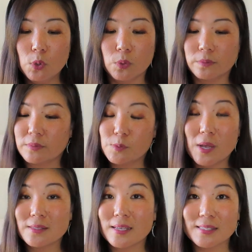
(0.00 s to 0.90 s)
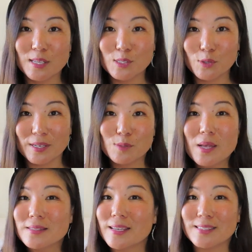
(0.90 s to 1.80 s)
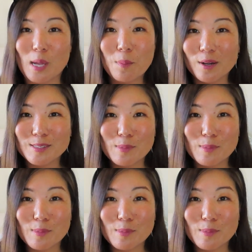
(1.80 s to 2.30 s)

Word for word: Ooh, smells like sunscreen. Smells like summer.